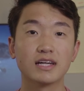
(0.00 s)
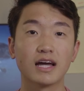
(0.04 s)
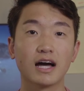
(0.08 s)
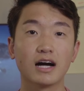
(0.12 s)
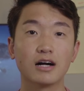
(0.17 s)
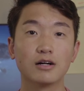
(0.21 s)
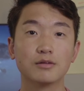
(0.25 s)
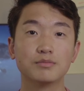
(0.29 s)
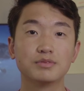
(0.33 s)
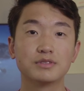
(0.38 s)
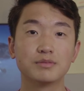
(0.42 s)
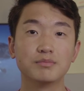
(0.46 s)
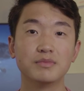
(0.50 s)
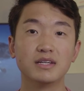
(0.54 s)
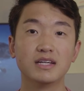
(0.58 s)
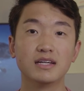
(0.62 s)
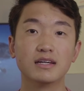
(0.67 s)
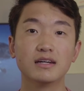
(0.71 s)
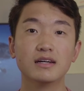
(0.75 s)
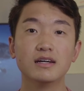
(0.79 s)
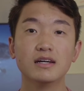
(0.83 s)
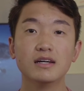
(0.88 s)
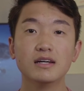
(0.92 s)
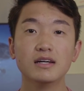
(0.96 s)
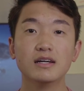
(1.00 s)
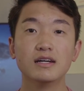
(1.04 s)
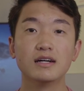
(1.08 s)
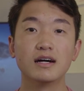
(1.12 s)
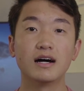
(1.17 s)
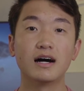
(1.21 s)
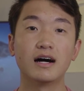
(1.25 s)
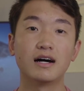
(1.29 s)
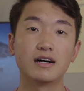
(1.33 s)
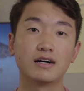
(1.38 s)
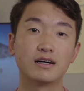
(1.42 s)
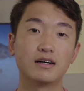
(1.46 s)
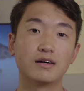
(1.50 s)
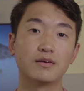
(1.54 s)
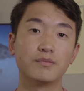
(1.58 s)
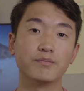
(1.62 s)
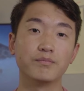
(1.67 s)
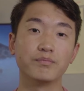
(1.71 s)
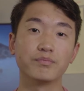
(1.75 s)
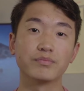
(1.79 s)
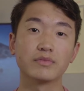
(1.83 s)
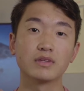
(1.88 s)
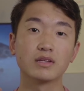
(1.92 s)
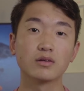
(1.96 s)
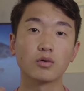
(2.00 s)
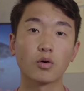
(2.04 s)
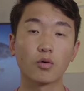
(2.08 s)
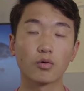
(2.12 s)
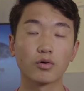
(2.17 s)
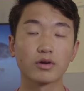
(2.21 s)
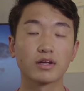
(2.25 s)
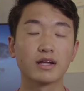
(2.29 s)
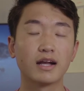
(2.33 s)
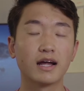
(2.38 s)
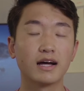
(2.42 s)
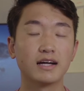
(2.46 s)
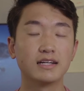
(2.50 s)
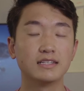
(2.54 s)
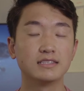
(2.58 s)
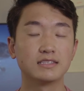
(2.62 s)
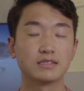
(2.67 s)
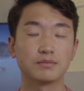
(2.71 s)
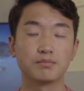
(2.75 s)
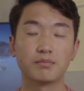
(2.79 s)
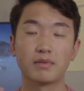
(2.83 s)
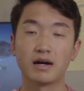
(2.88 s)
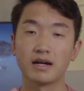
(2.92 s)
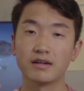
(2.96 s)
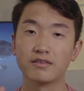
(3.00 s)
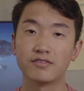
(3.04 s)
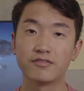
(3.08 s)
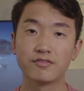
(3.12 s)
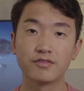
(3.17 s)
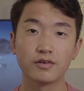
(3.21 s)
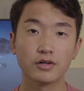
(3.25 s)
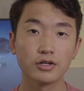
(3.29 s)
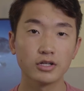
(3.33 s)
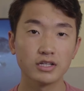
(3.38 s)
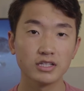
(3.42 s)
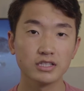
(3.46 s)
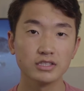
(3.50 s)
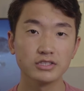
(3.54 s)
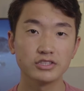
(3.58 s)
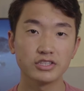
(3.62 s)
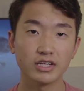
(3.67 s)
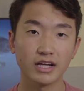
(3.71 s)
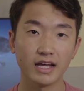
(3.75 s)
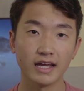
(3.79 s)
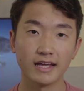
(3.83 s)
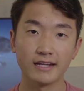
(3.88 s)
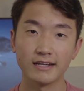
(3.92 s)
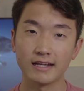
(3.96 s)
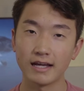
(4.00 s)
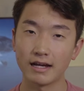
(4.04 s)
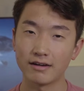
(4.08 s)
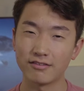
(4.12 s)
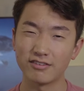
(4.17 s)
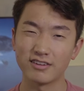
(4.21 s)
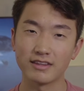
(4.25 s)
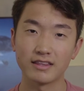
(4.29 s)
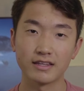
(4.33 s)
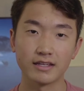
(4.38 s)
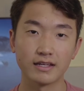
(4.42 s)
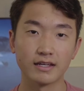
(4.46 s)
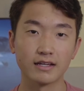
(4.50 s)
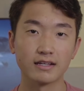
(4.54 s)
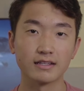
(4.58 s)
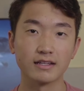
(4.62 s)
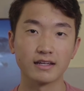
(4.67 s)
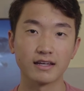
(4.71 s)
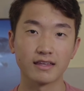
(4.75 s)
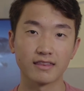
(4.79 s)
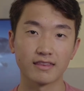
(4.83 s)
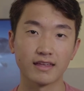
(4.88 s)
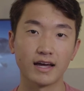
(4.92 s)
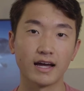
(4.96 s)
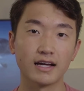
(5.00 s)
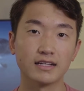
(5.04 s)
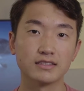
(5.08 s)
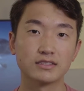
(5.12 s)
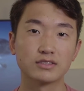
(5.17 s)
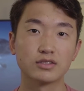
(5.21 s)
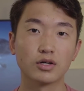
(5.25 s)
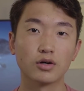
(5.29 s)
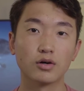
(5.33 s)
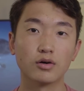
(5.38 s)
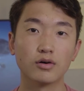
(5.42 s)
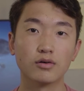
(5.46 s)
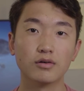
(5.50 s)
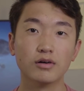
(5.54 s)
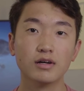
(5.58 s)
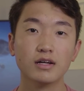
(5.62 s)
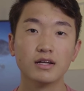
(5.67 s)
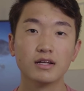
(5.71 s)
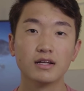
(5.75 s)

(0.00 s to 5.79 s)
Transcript: helps me organize my footage and everything like that. So